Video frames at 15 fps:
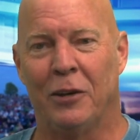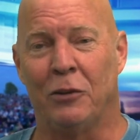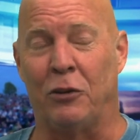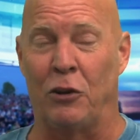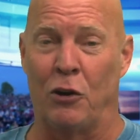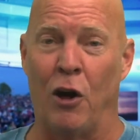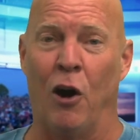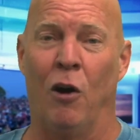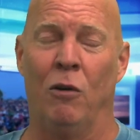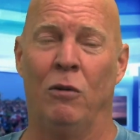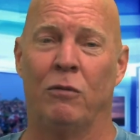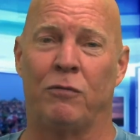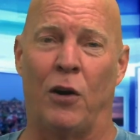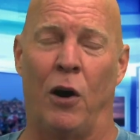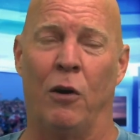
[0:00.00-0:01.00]
Do you know,
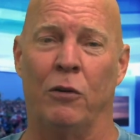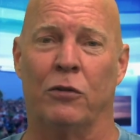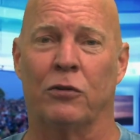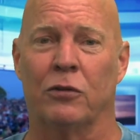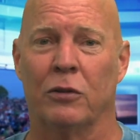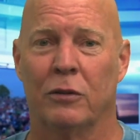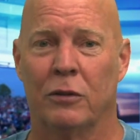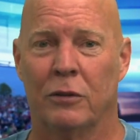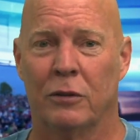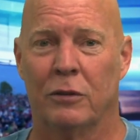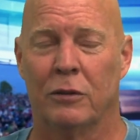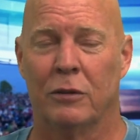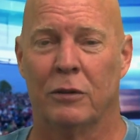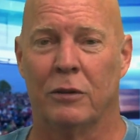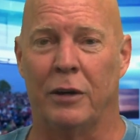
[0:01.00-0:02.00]
folks,
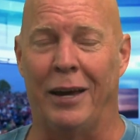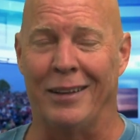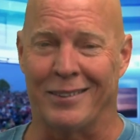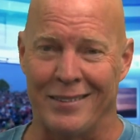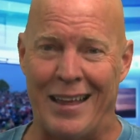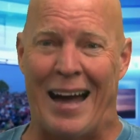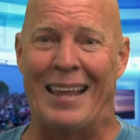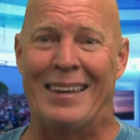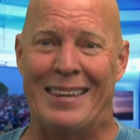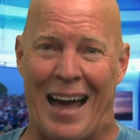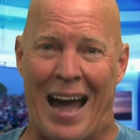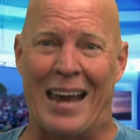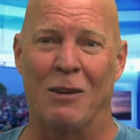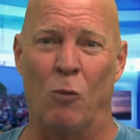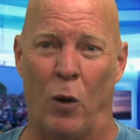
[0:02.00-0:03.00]
it's not
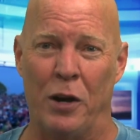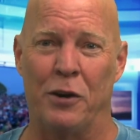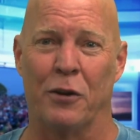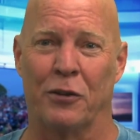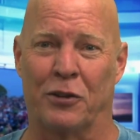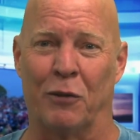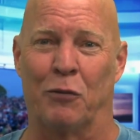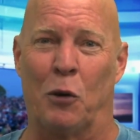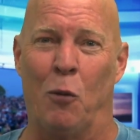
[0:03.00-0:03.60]
nine wonders of the